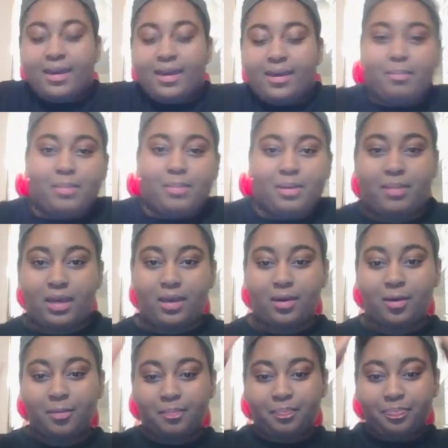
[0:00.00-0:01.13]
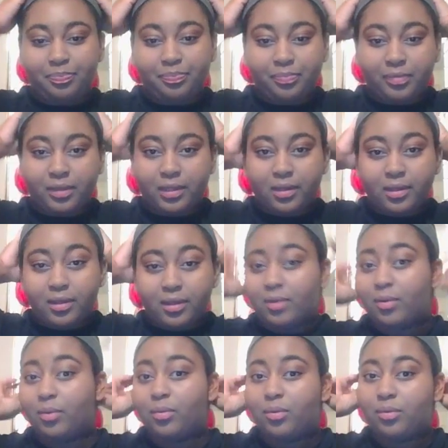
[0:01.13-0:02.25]
Bam, bam, bam.
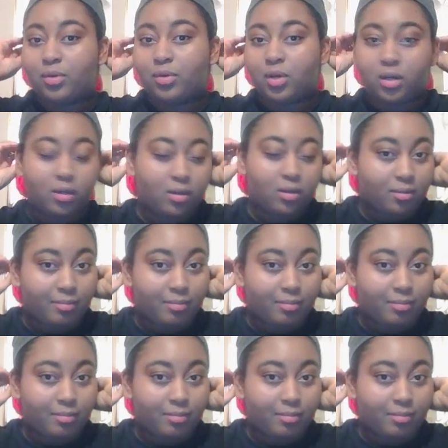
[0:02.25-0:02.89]
Ooh, girl,